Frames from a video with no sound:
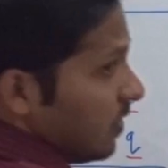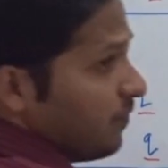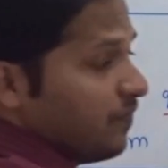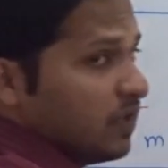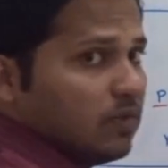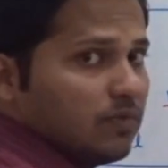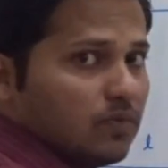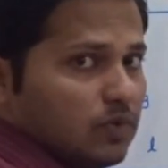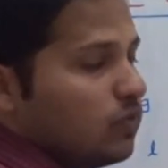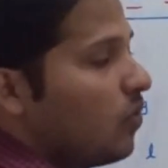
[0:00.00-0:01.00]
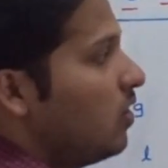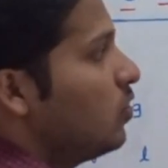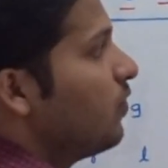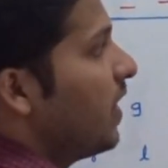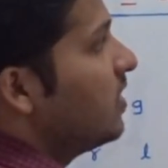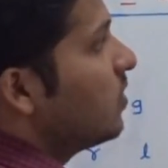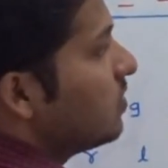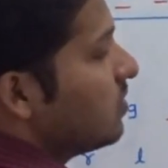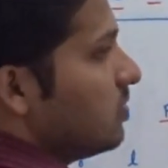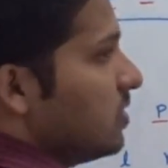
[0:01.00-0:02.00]
if you want to find
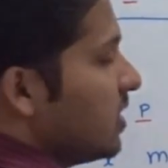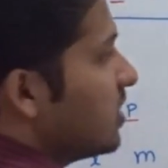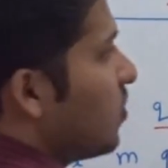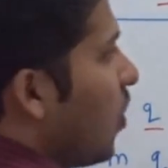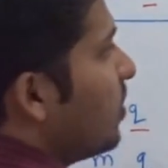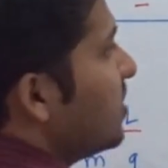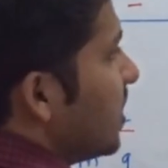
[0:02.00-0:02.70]
out just common